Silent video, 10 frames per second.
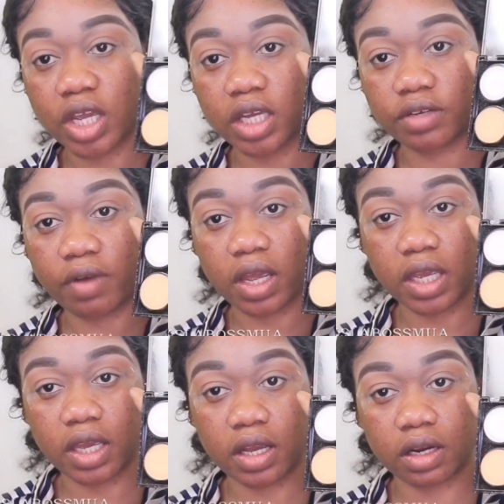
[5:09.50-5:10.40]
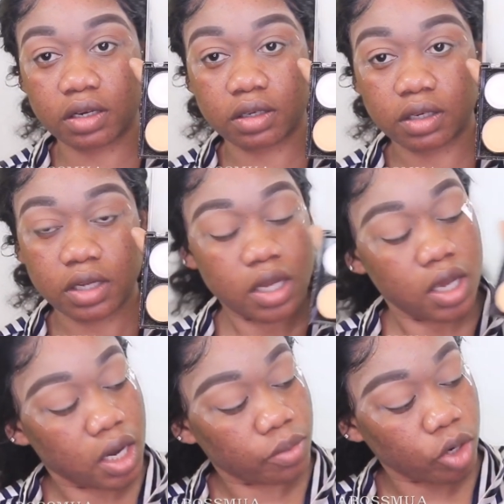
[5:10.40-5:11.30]
shade right here.
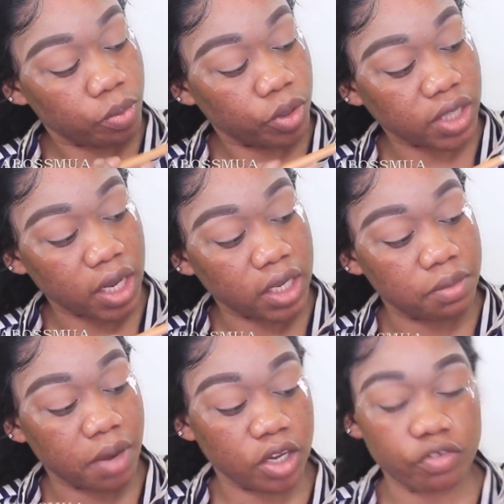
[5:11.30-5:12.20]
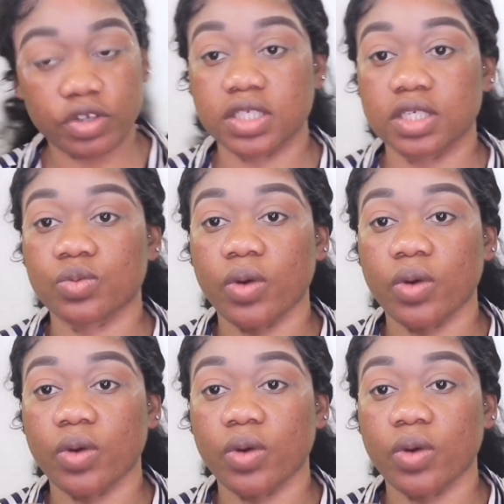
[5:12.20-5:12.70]
I'm gonna put that in my crease as